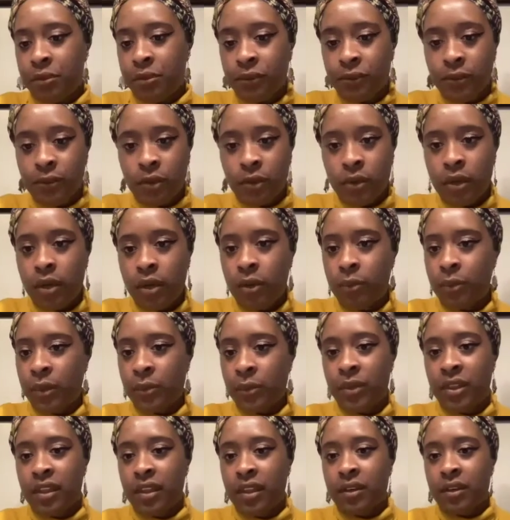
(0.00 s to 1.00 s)
before. When
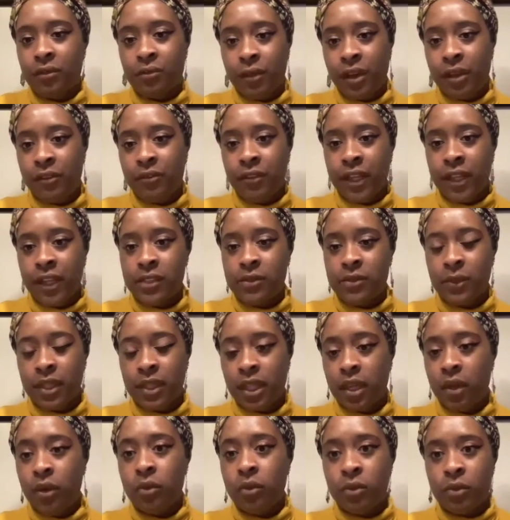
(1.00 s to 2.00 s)
we think of red flags, we
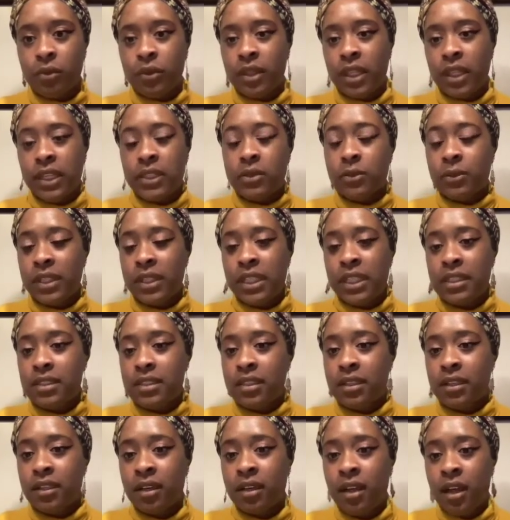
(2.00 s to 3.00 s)
think, oh, things we need
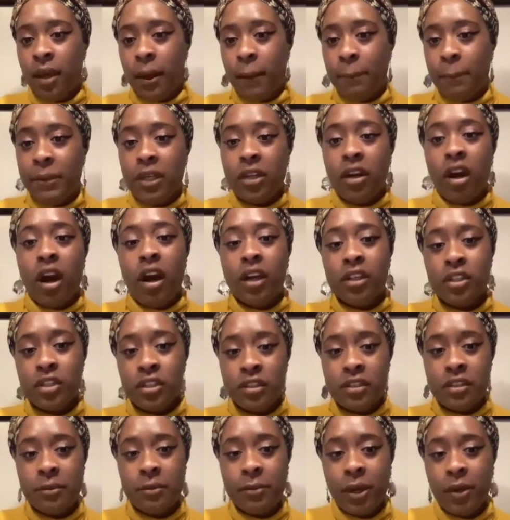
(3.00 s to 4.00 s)
to be
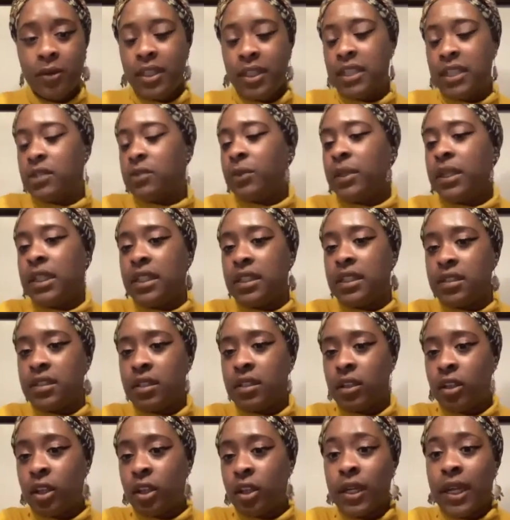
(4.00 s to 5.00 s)
cautious about, things we need
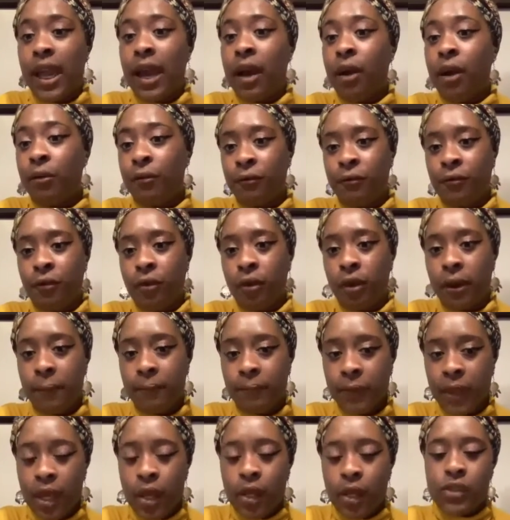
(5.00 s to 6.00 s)
to look out for.
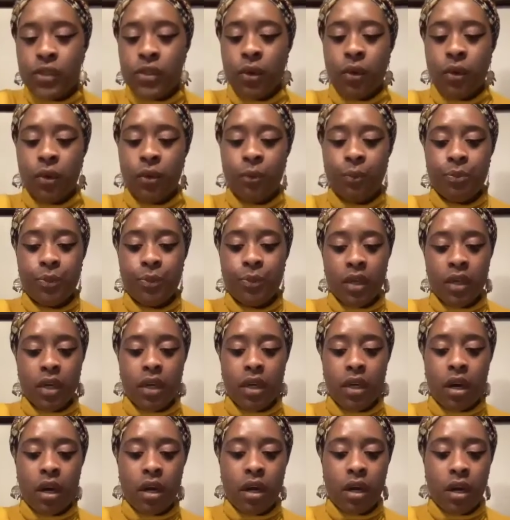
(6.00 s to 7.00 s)
So
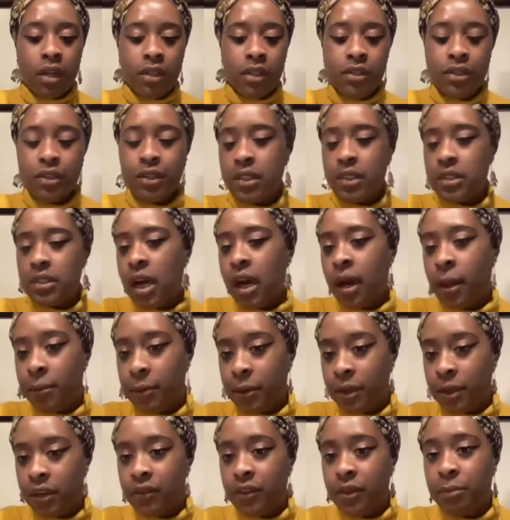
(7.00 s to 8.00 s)
under the
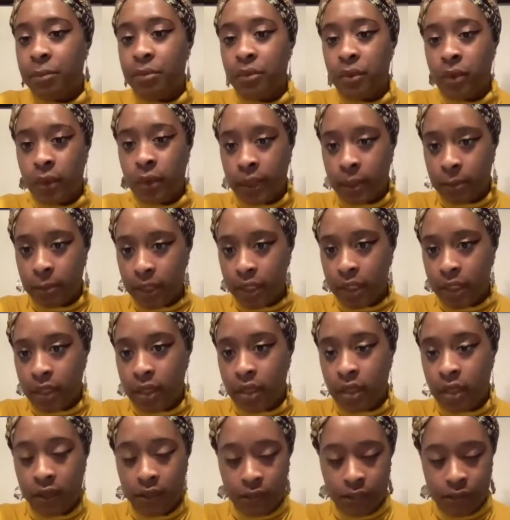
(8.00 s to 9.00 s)
topic of employment,
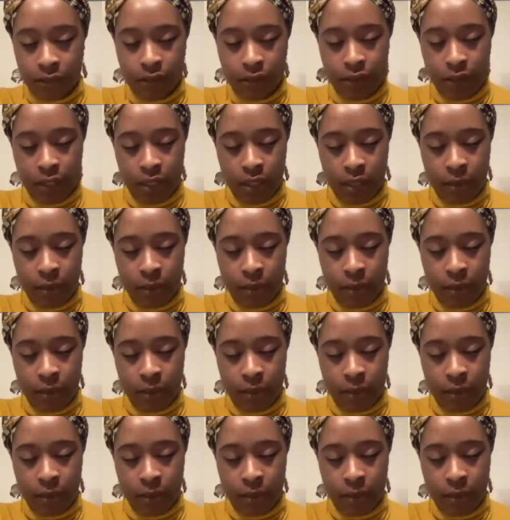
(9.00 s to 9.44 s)
what